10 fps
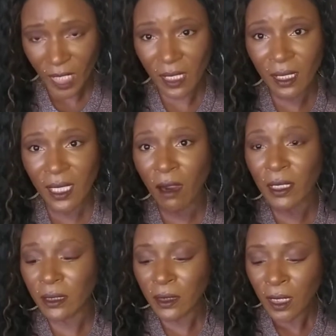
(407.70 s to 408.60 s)
And I
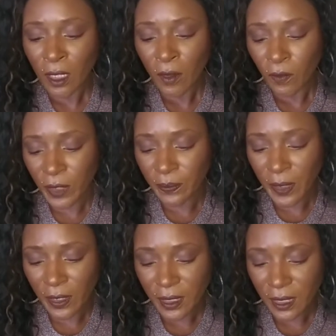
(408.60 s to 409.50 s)
already
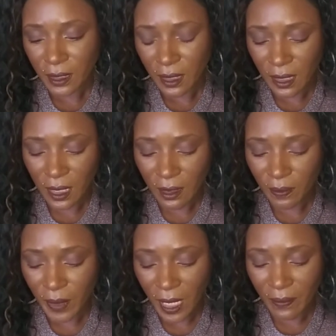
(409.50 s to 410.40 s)
repurchased the
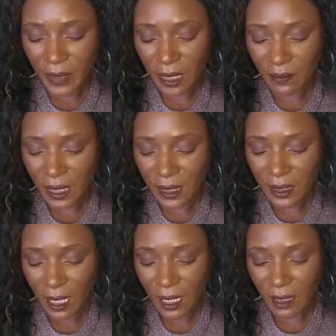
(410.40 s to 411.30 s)
ColourPop many, many
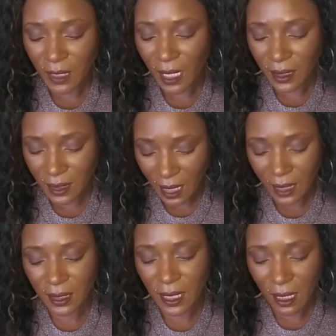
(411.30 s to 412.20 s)
times.
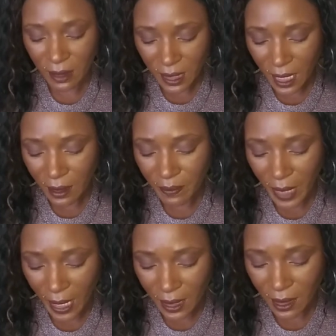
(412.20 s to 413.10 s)
Anastasia I already got a
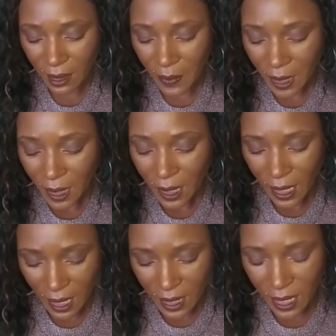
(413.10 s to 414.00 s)
backup.
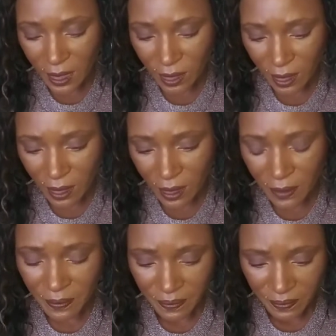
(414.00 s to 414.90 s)
LA
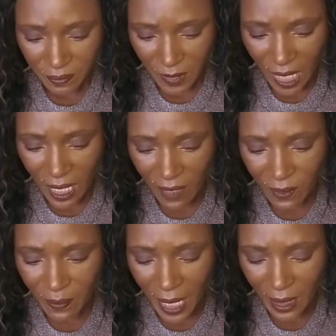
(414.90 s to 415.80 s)
Girl, I have
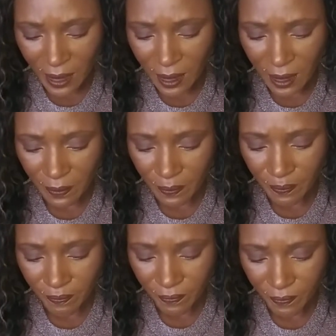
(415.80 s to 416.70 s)
a backup.
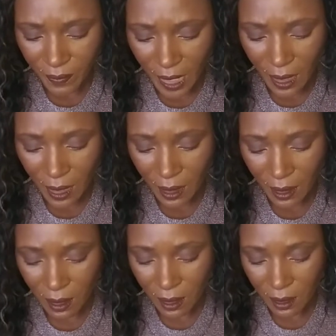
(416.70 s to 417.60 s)

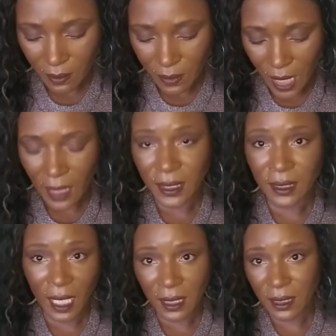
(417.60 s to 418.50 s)
And um,
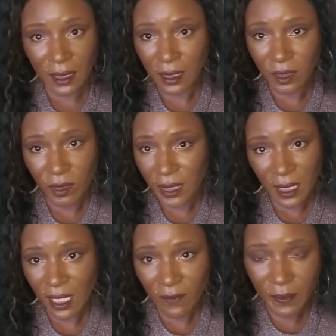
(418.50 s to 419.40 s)
Anastasia, of course, I have a